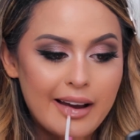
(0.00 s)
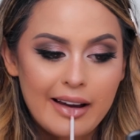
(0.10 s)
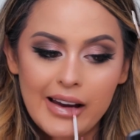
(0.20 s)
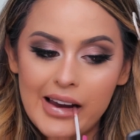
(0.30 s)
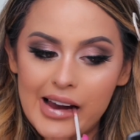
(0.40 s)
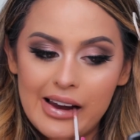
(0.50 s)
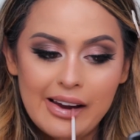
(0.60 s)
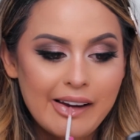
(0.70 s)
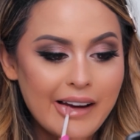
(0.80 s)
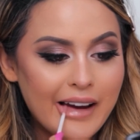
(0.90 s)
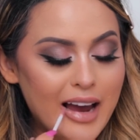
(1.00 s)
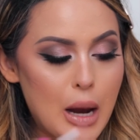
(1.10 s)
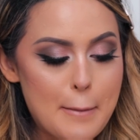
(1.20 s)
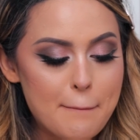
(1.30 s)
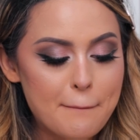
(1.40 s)
Cream Sheen Glass,
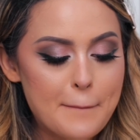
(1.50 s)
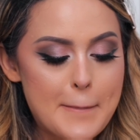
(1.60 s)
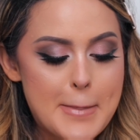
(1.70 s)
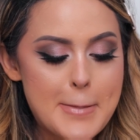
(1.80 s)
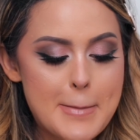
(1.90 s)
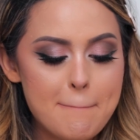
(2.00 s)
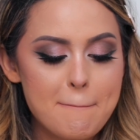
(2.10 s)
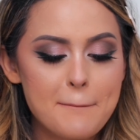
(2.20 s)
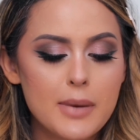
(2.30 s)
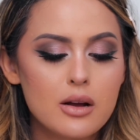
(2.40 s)
and it's a stripe.